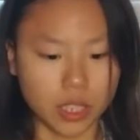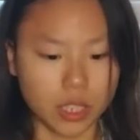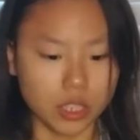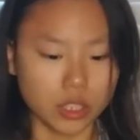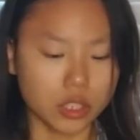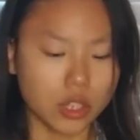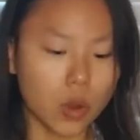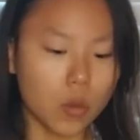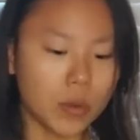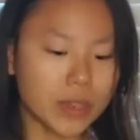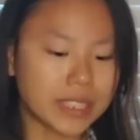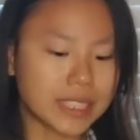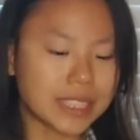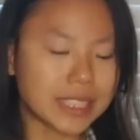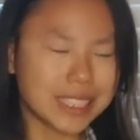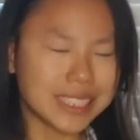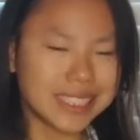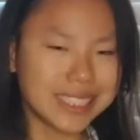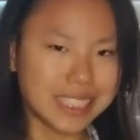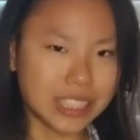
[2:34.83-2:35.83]
So we
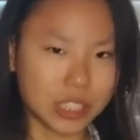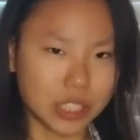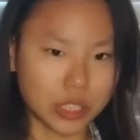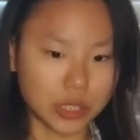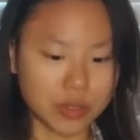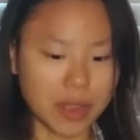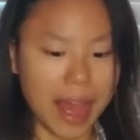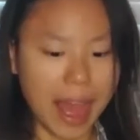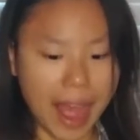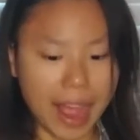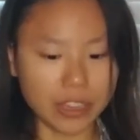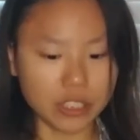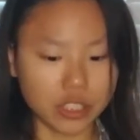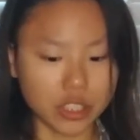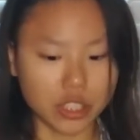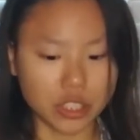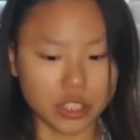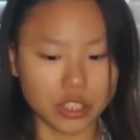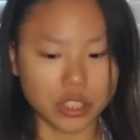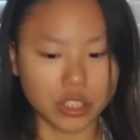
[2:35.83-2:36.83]
see these two
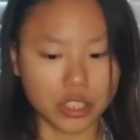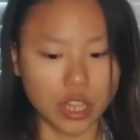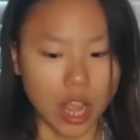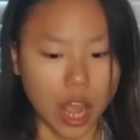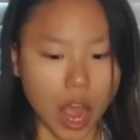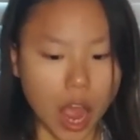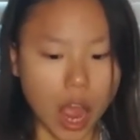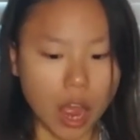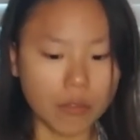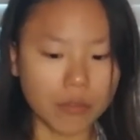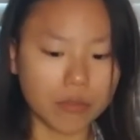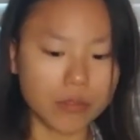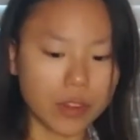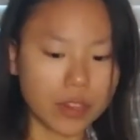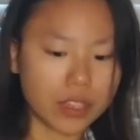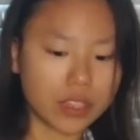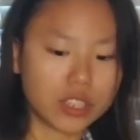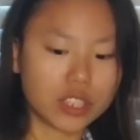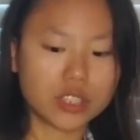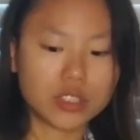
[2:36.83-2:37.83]
actions of
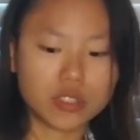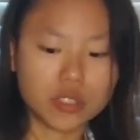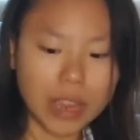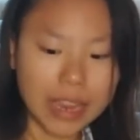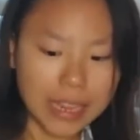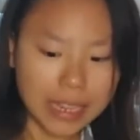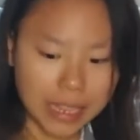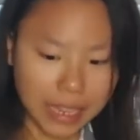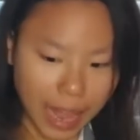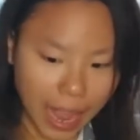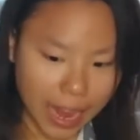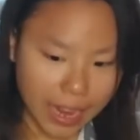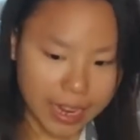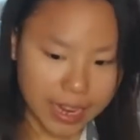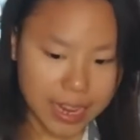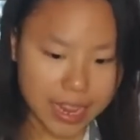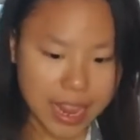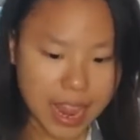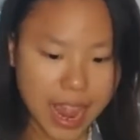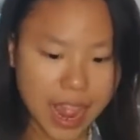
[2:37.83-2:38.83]
the great
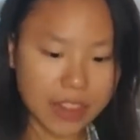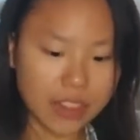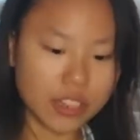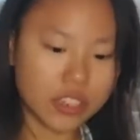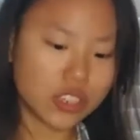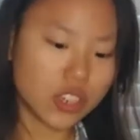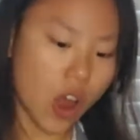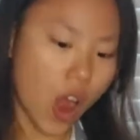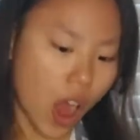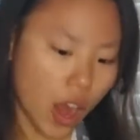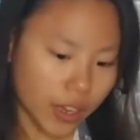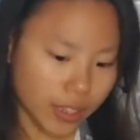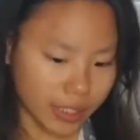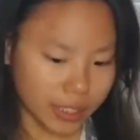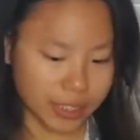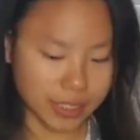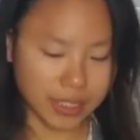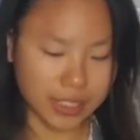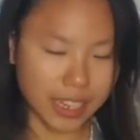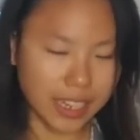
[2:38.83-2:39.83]
light and the
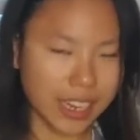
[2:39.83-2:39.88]
darkness.